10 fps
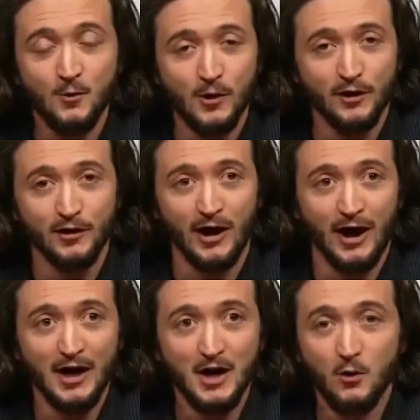
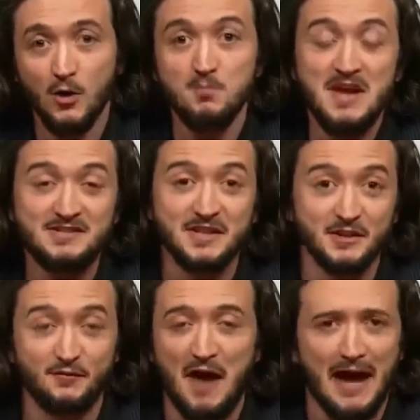we're
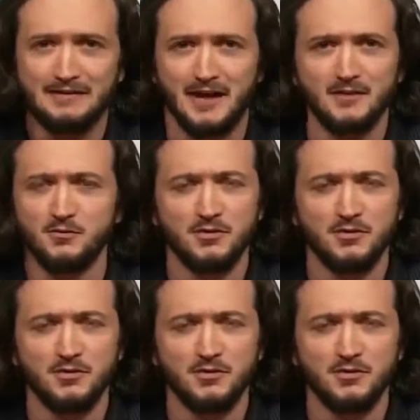missing the fact that,